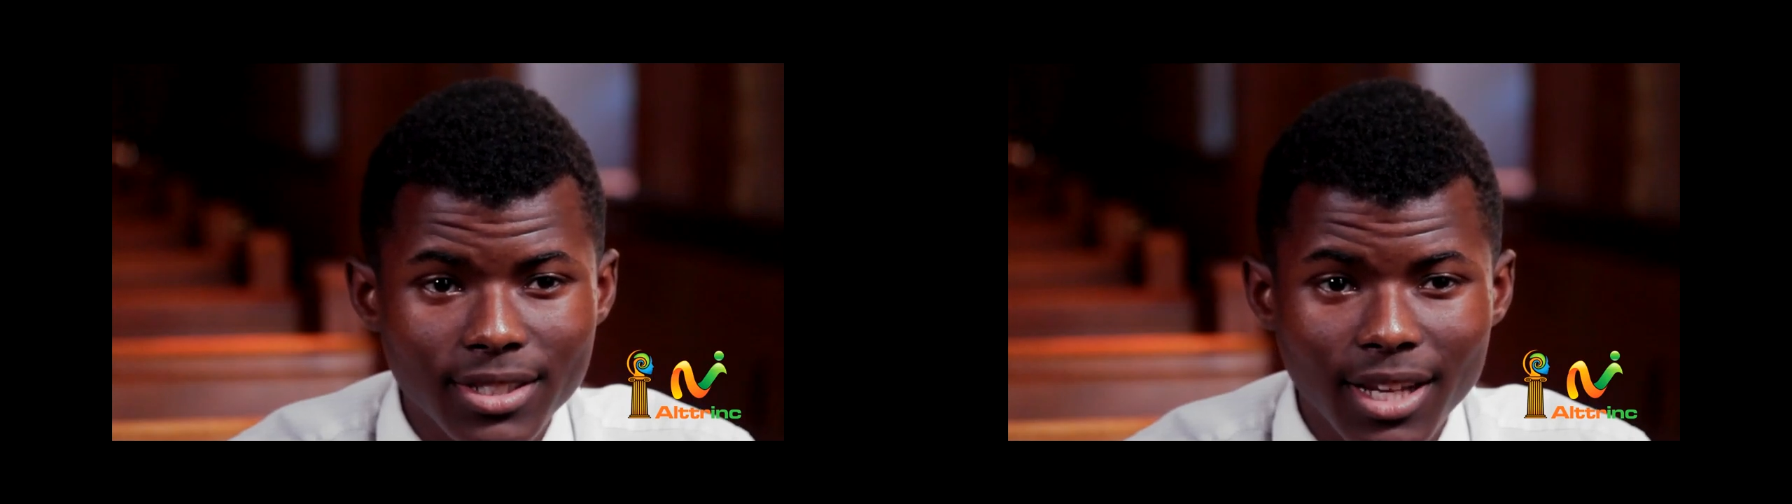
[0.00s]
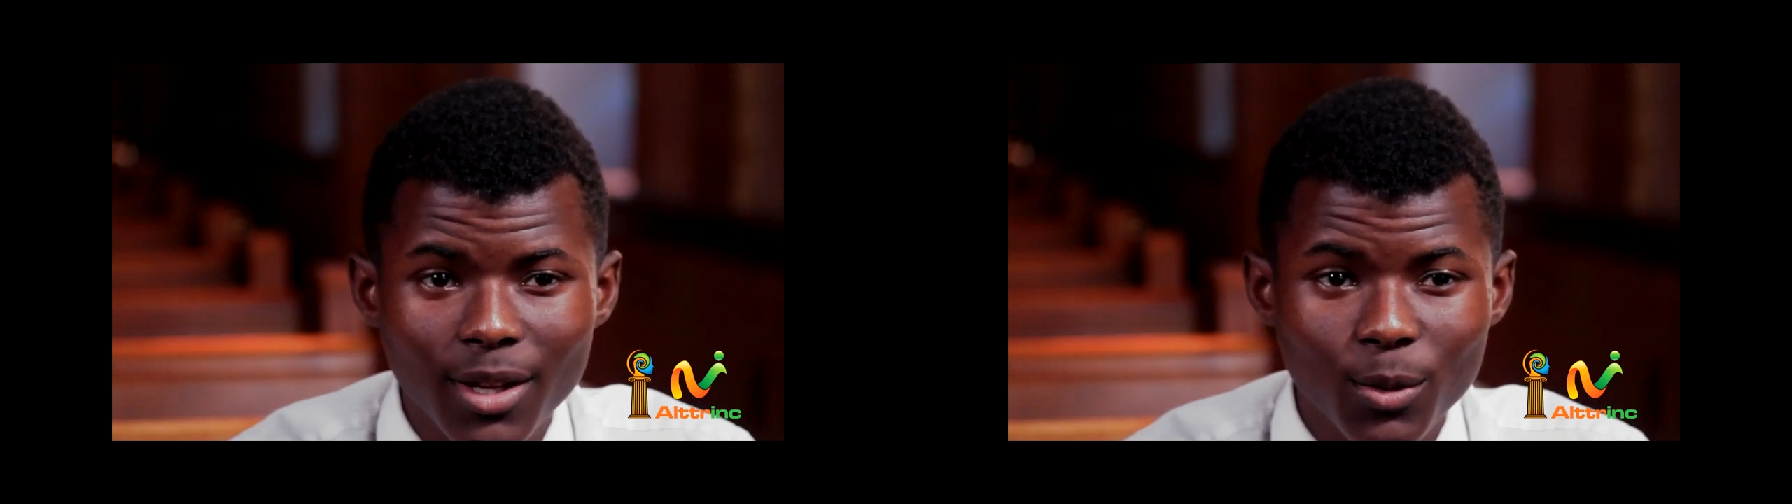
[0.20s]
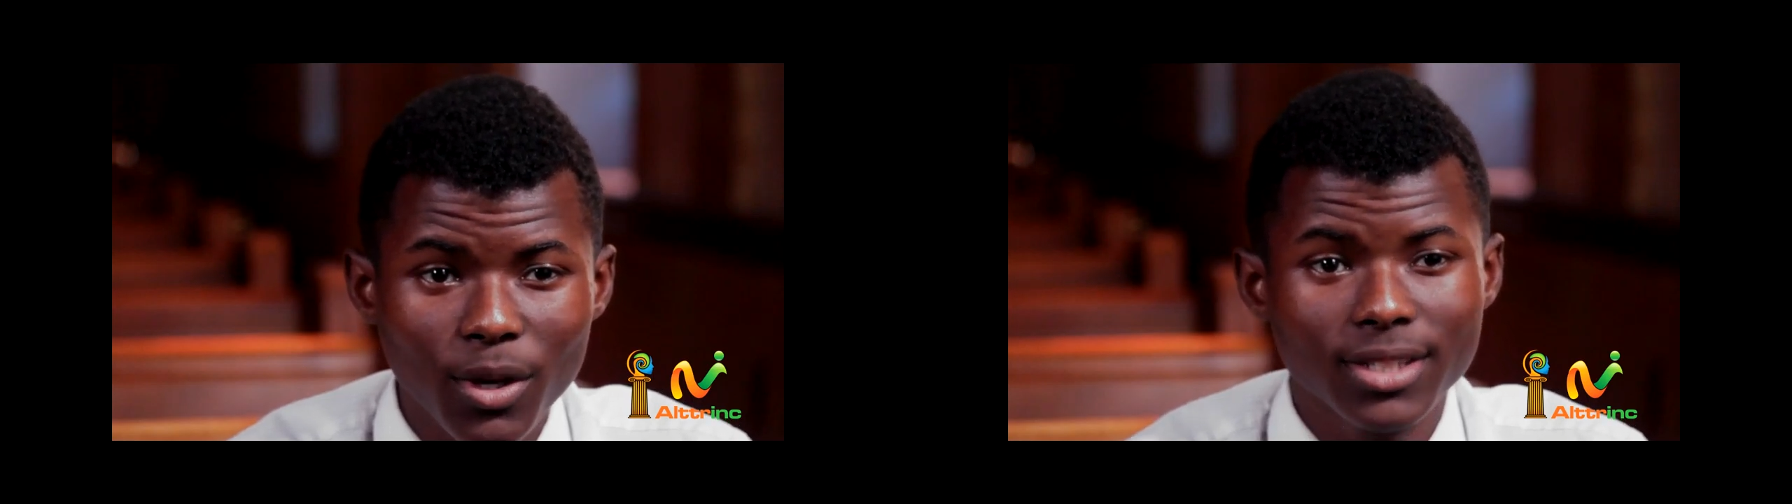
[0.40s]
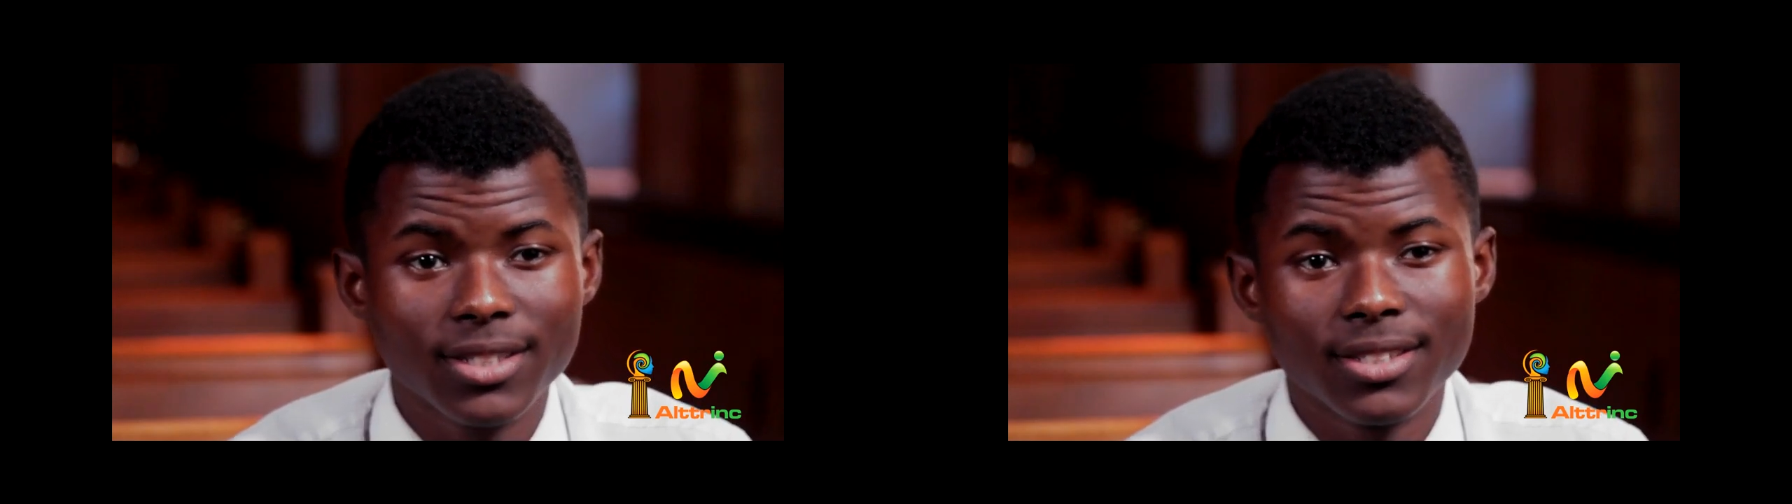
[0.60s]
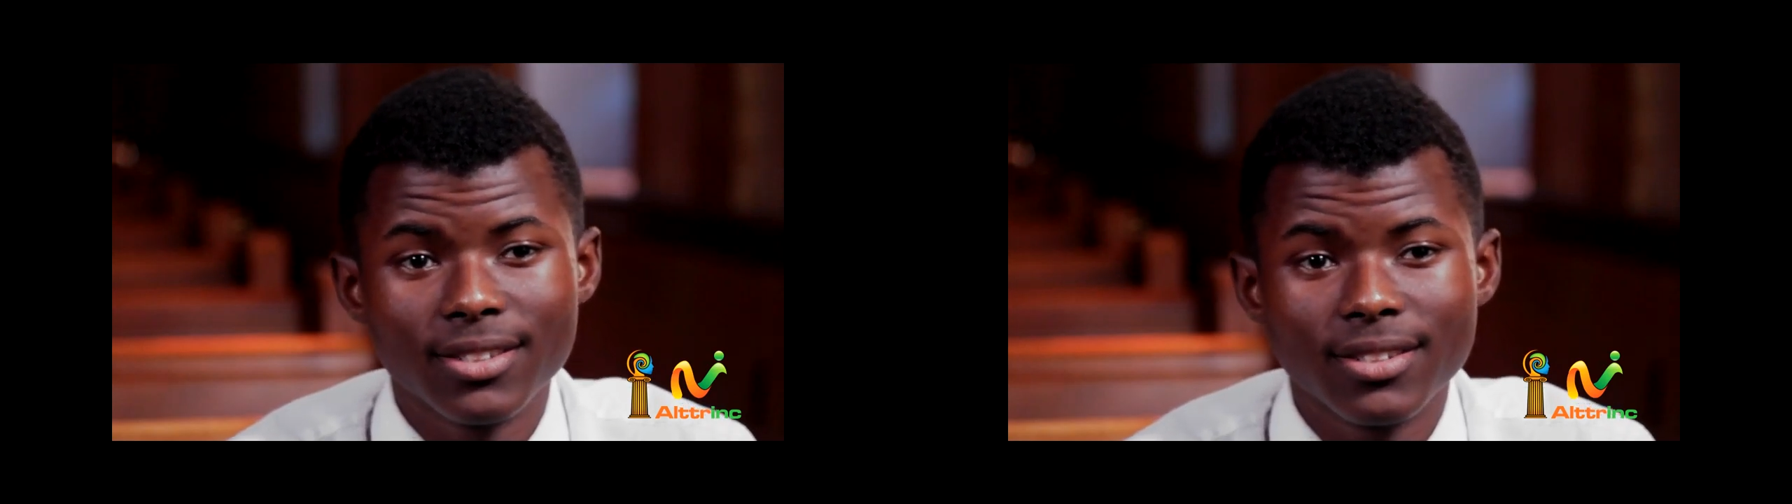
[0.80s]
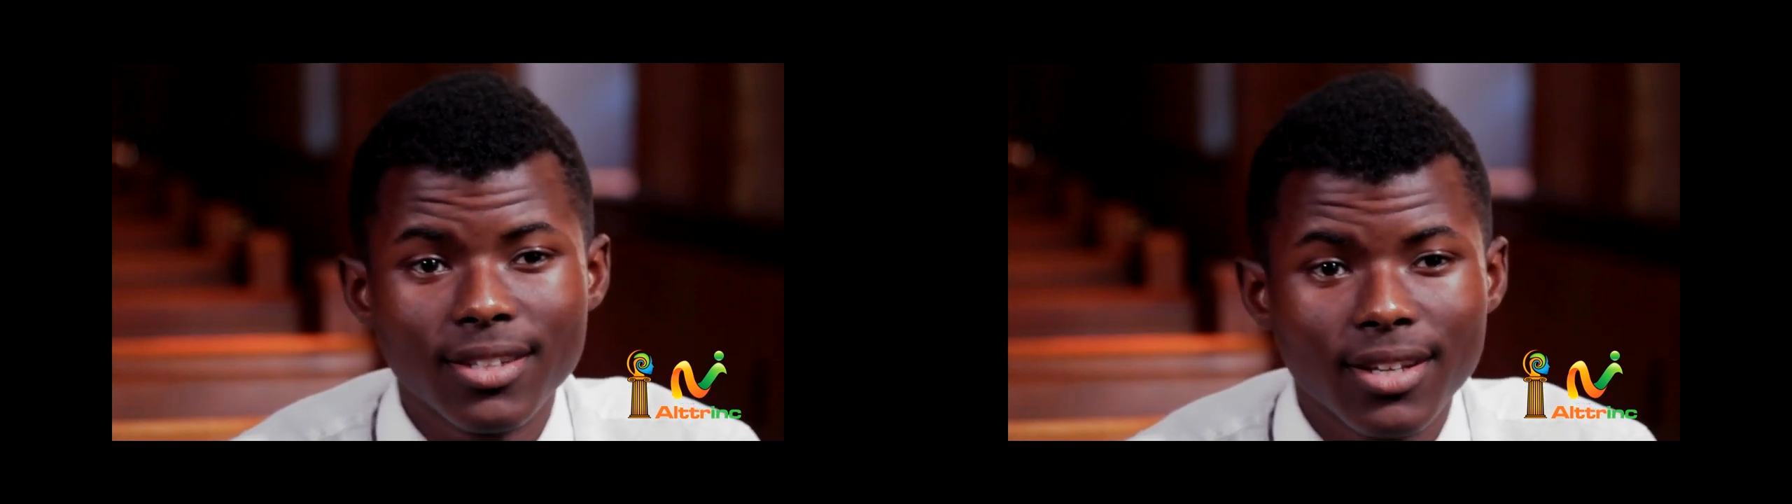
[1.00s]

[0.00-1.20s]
Seattle, Washington.